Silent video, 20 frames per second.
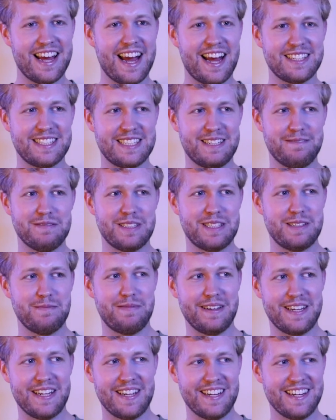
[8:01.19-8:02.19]
that seems to
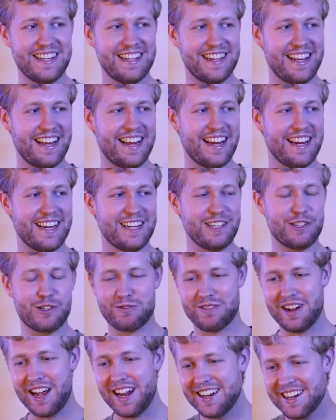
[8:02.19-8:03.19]
be a
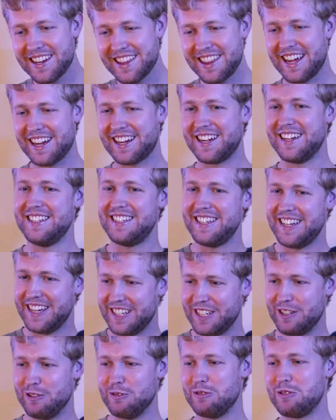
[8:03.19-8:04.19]
trend that
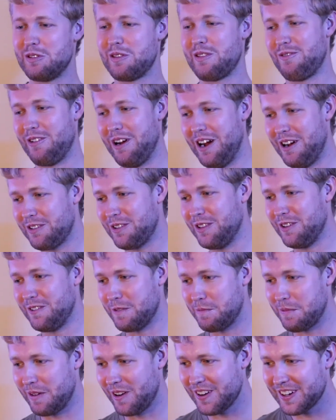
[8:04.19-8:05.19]
continues throughout
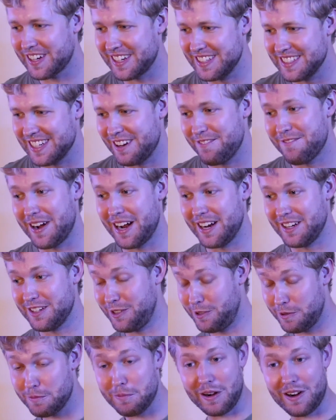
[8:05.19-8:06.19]
Glover Park is I find a
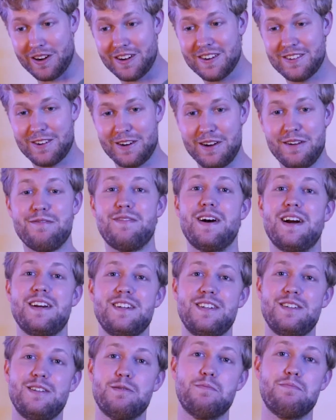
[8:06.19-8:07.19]
new bar or I find
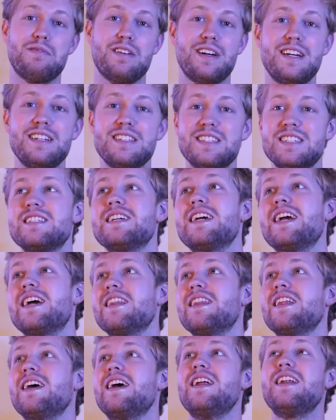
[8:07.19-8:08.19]
a new place
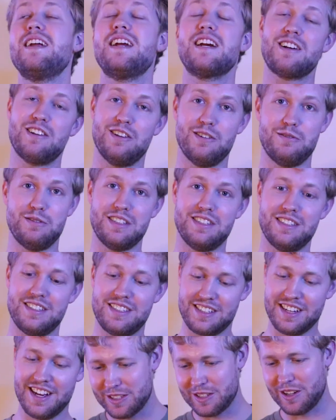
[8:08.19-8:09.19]
and then it
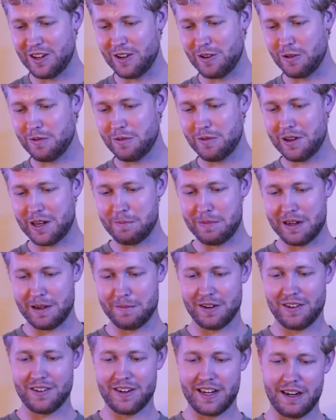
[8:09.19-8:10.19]
closes. So what a
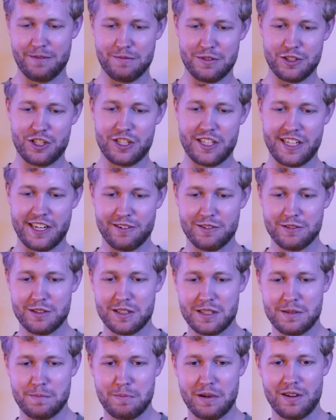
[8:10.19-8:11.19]
bummer. It was
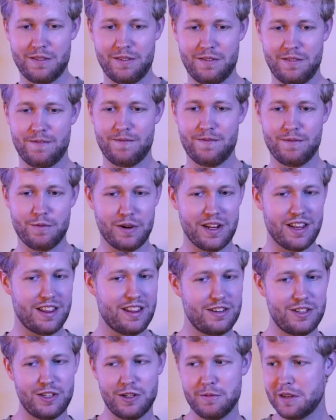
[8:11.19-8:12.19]
Cheers, but
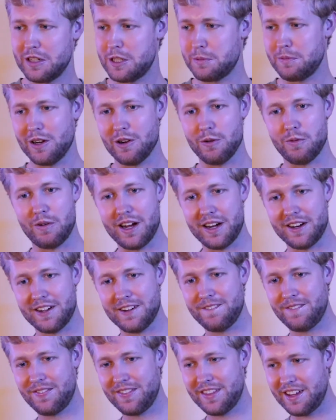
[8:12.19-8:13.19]
with too much
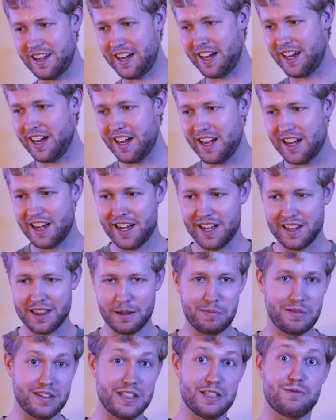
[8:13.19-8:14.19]
marijuana and
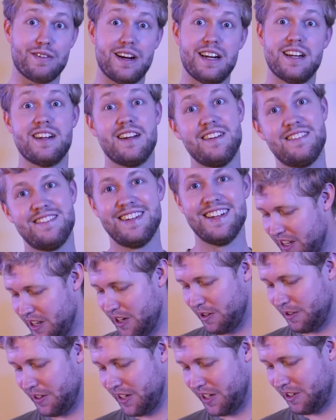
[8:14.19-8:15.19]
the police raided it.
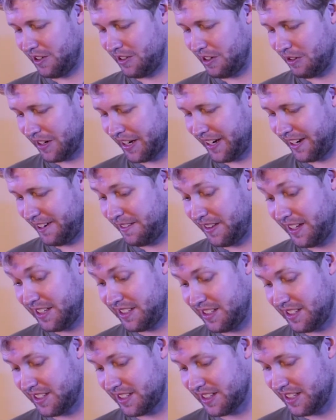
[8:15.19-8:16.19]
Oh no, okay.
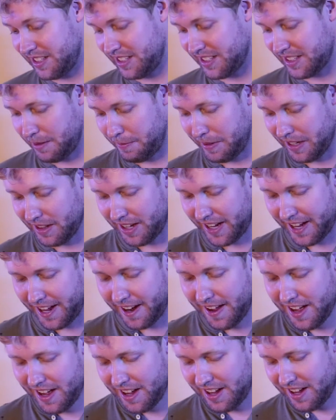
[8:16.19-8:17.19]
This is gonna be a
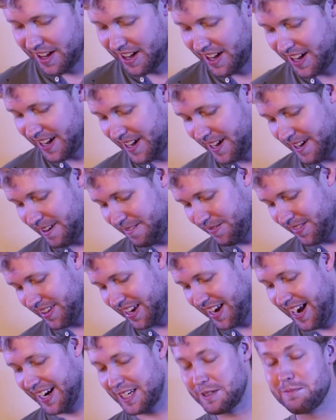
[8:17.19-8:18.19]
lot.
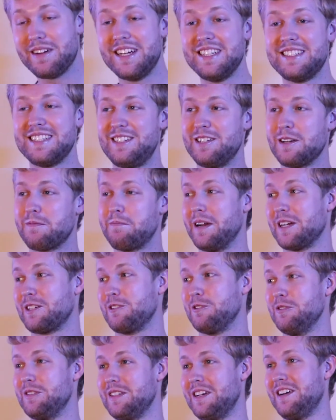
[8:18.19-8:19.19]
The next place I took
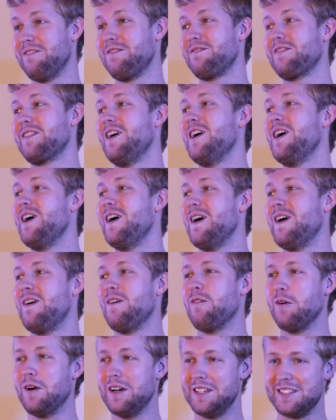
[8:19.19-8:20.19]
pictures of
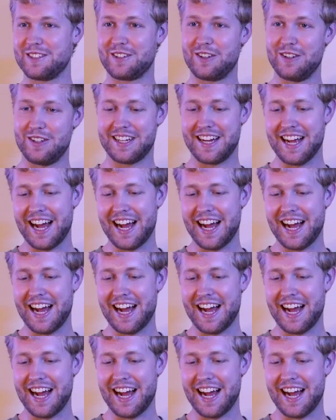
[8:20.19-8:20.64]
was Good